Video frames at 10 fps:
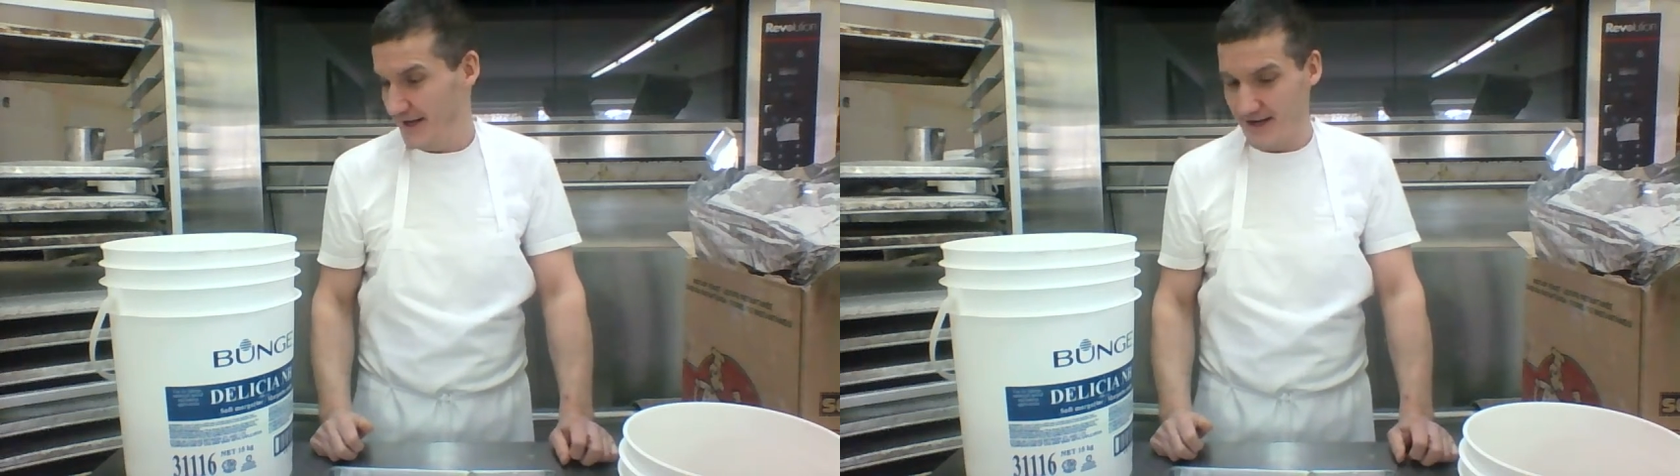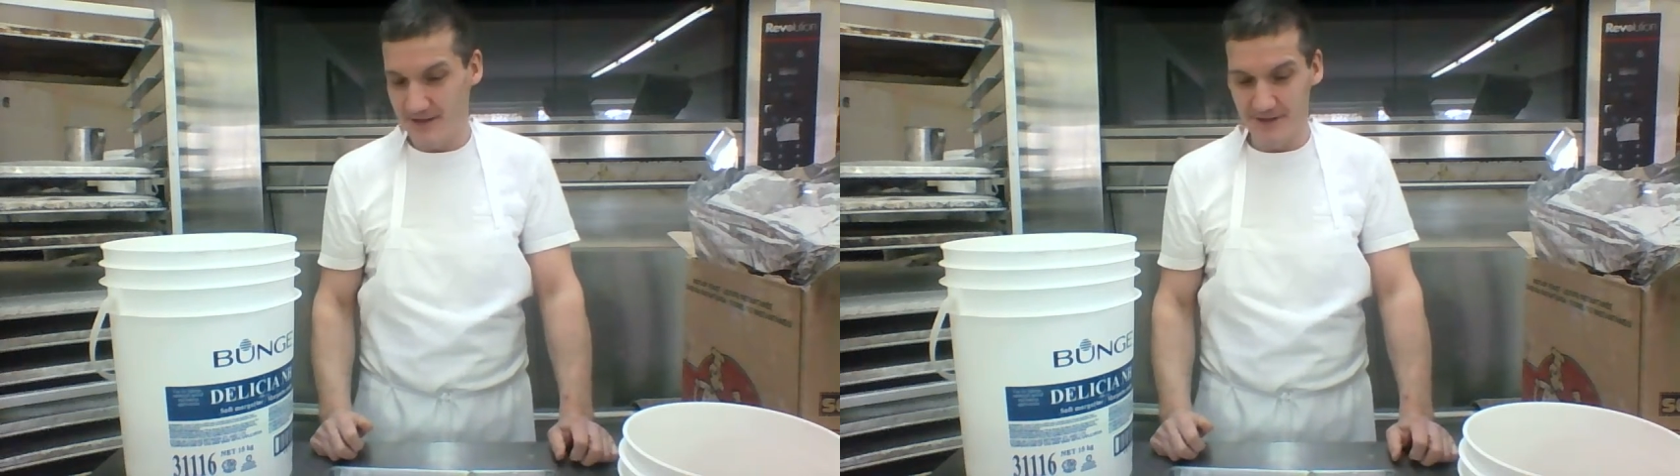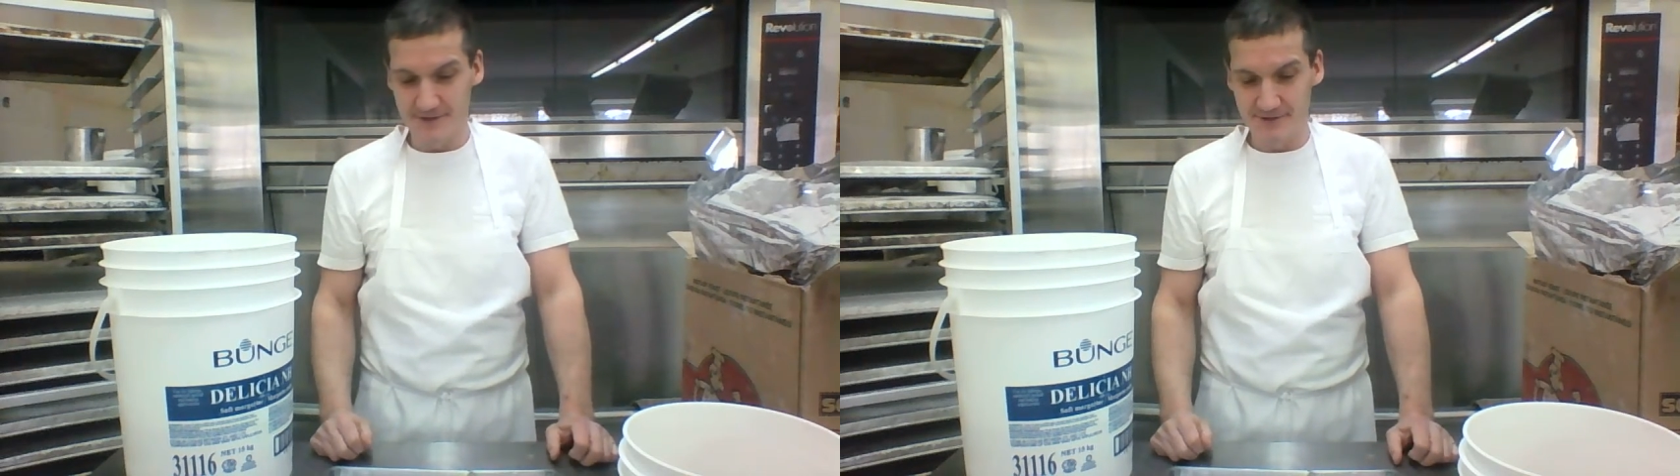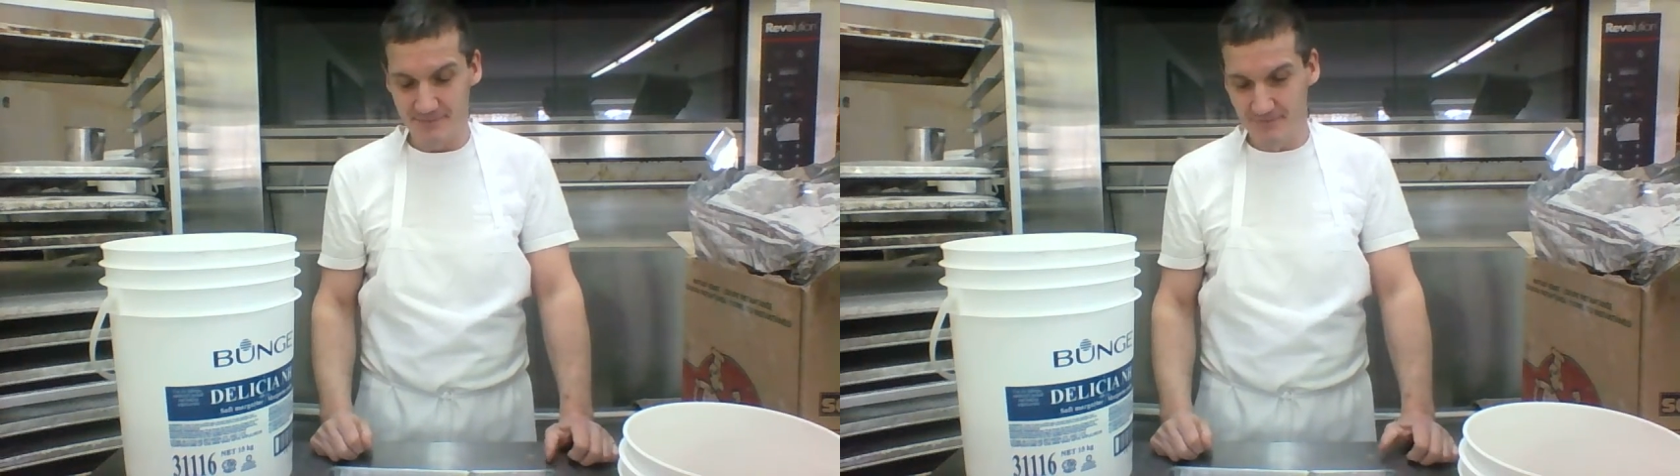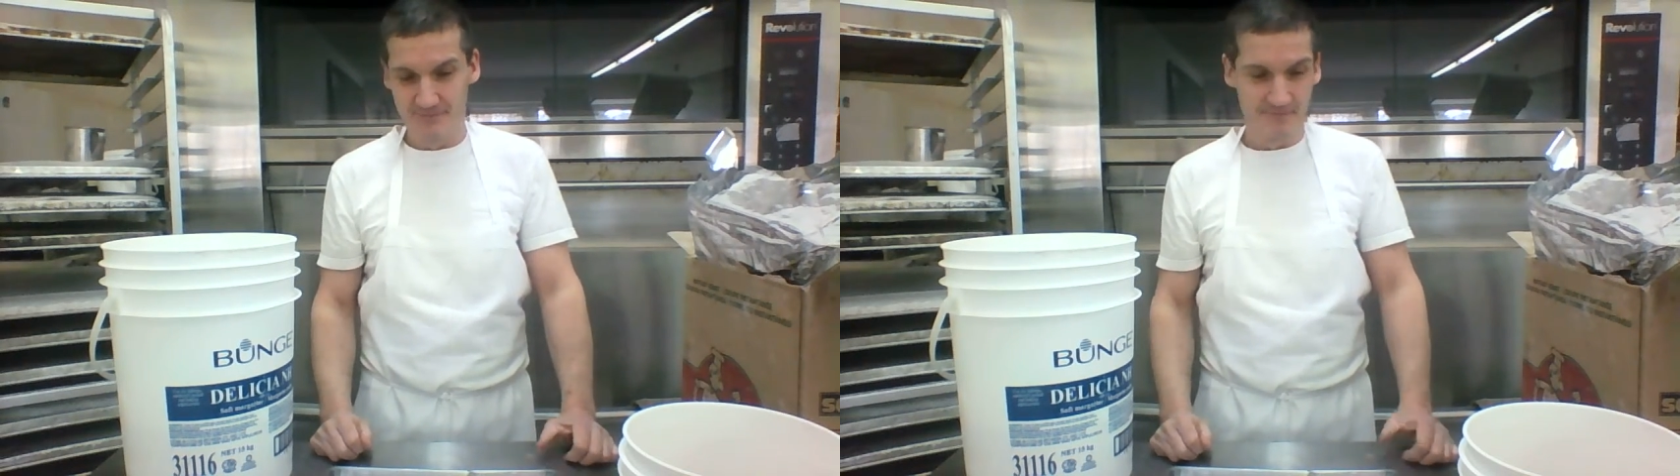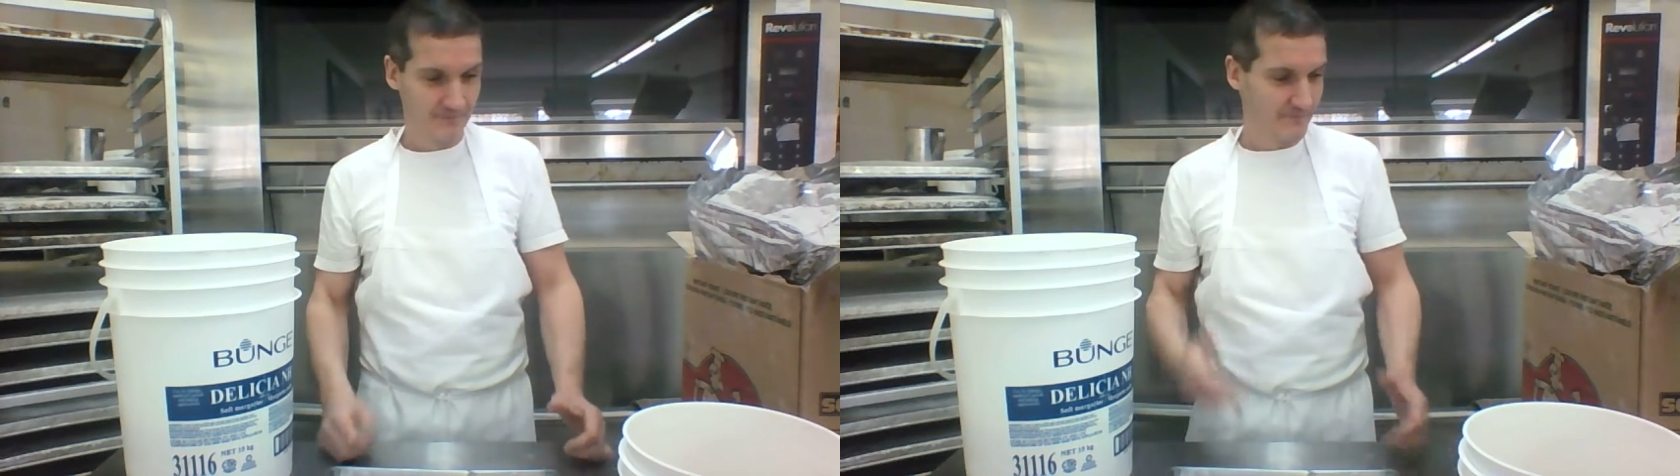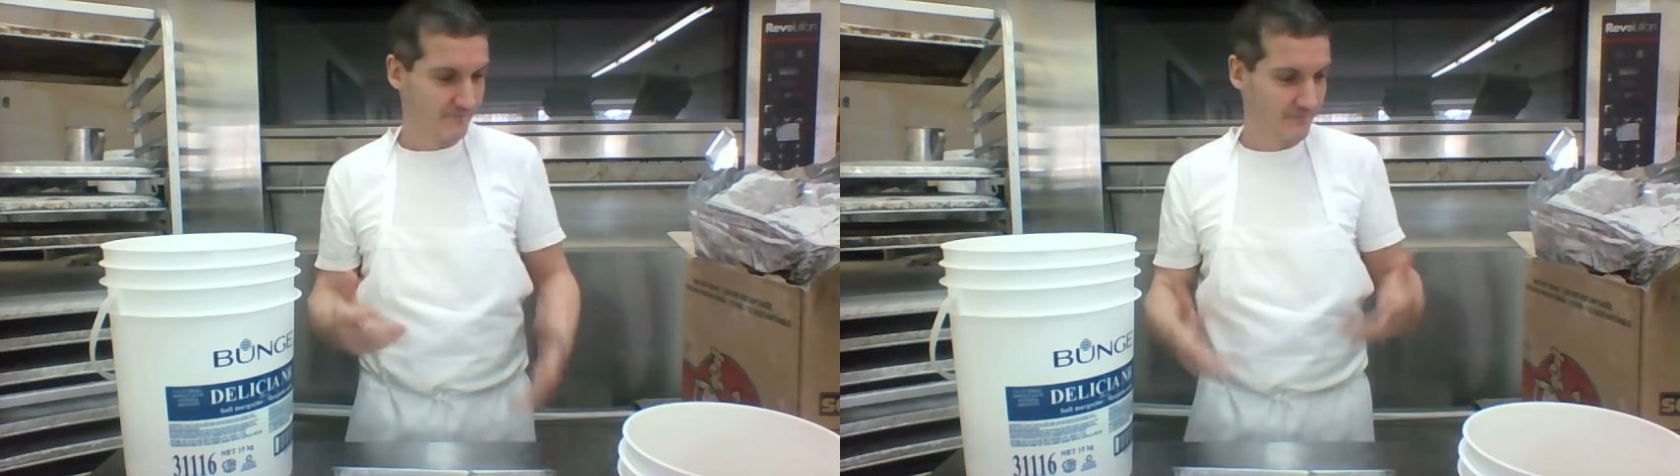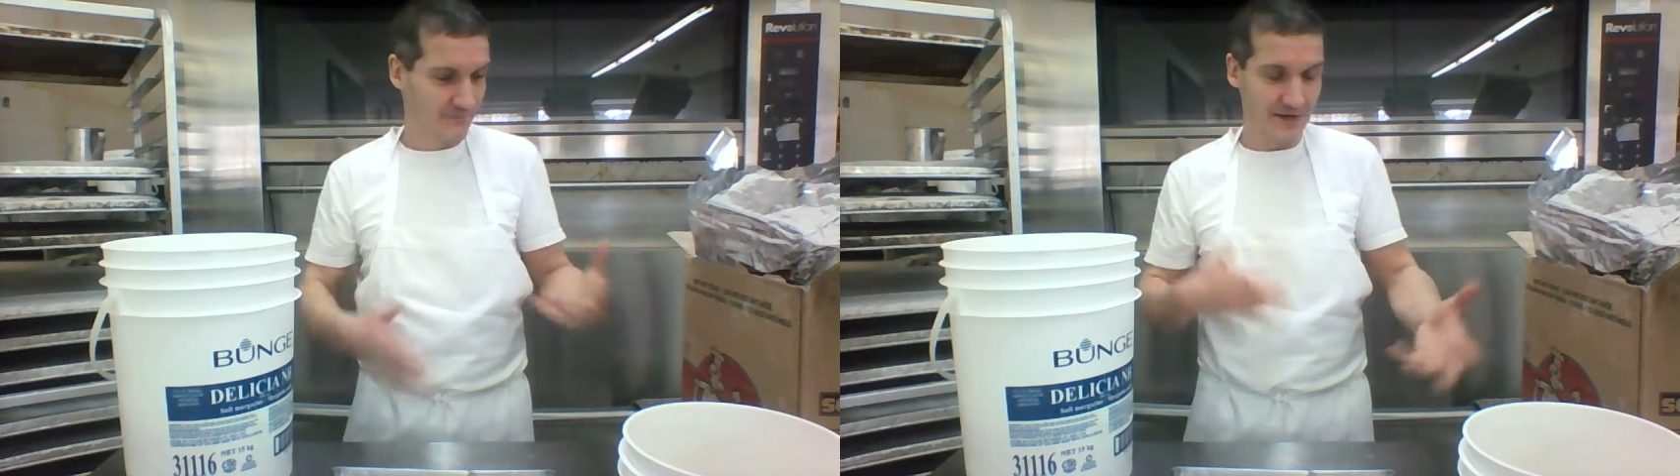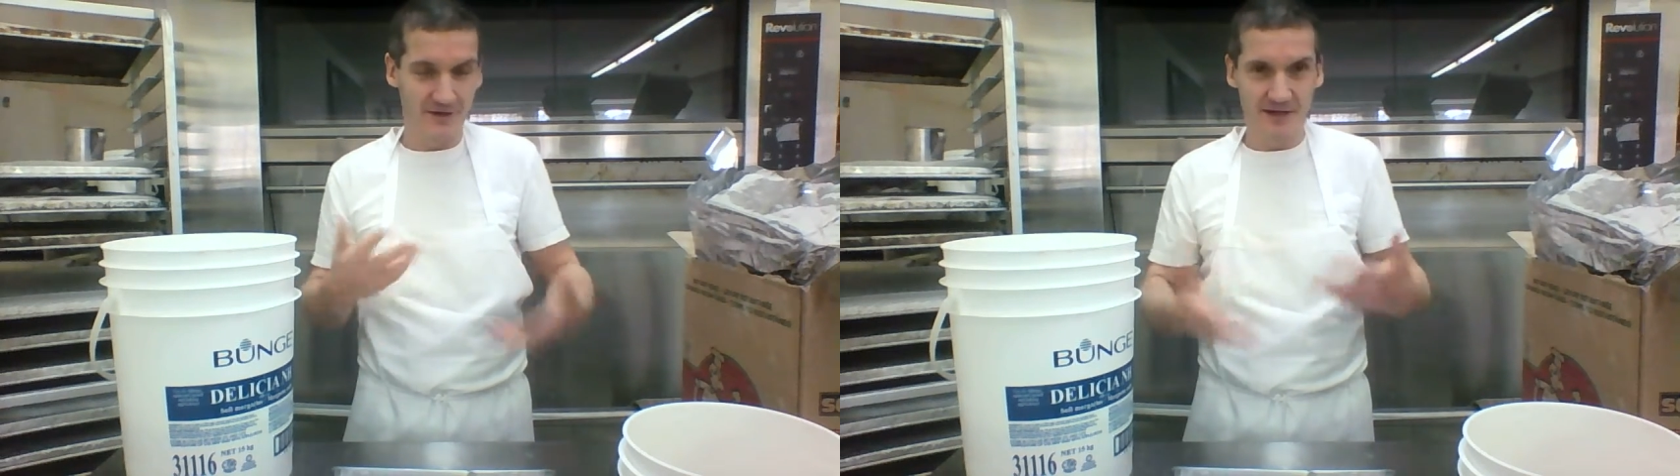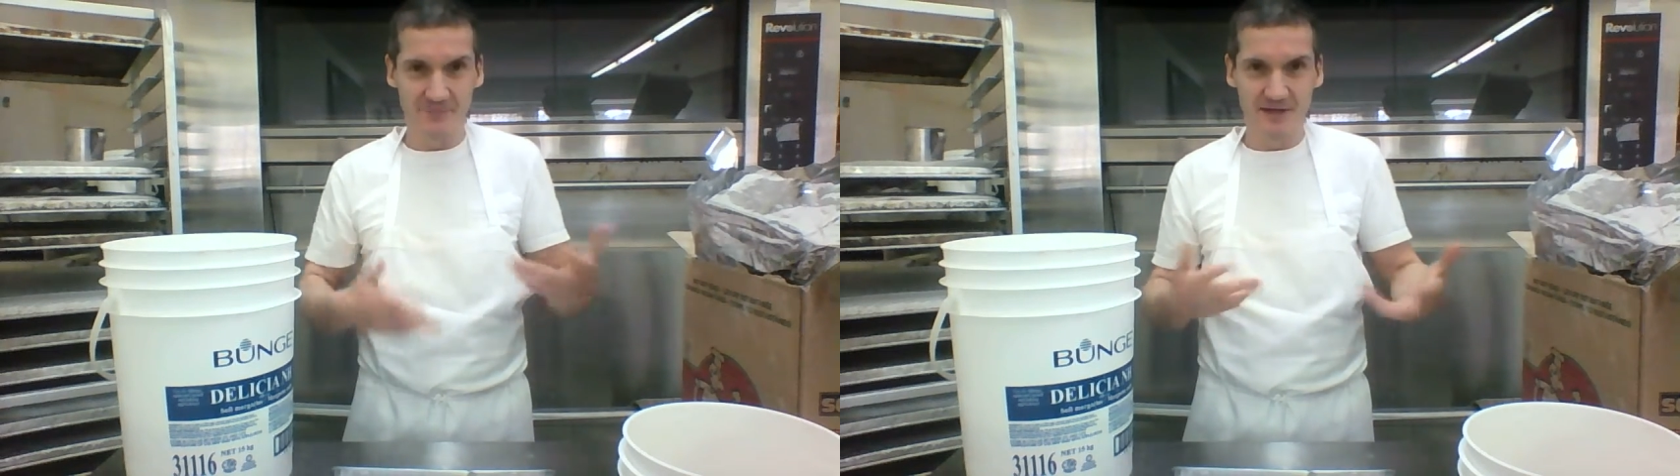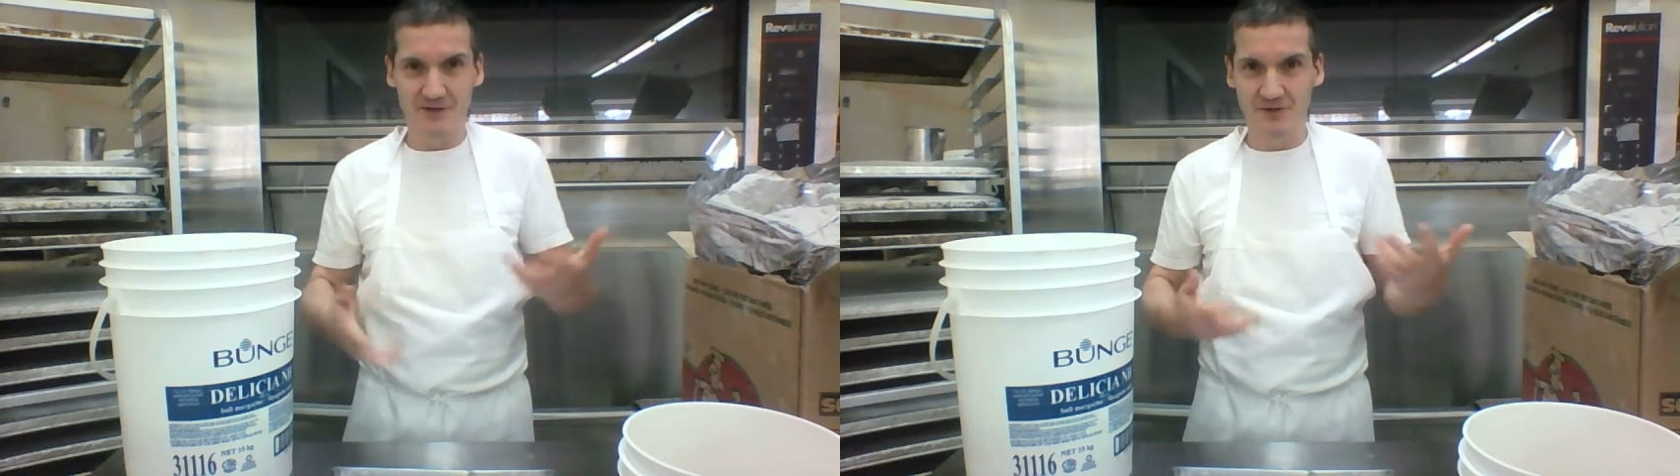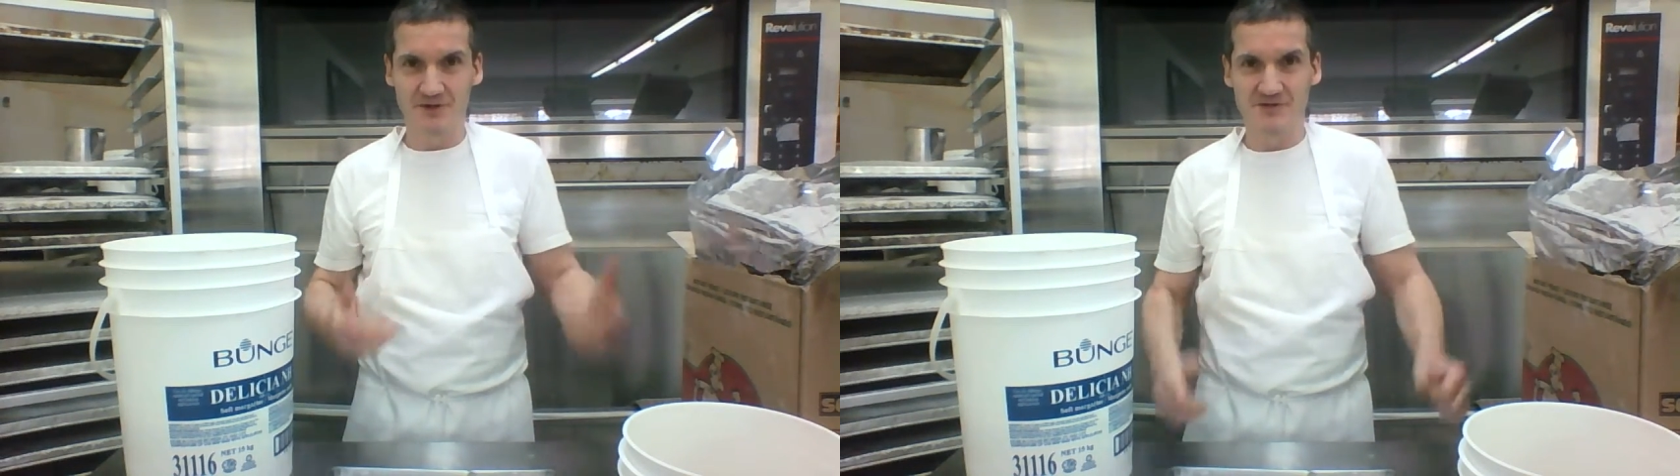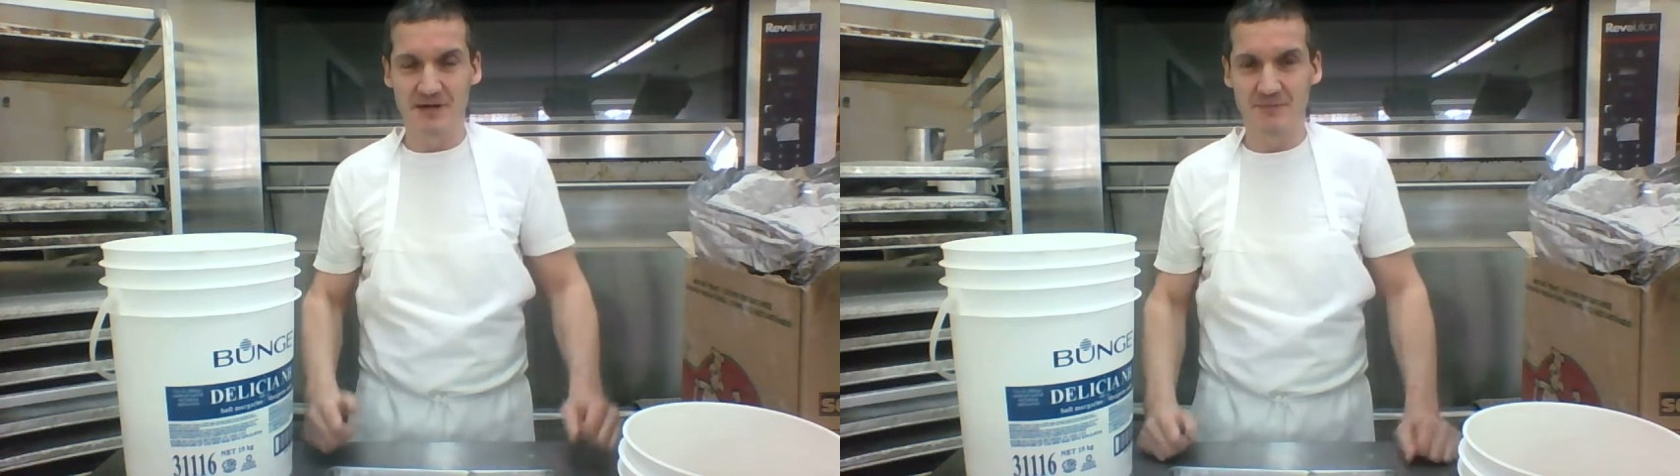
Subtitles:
and they can't make it look the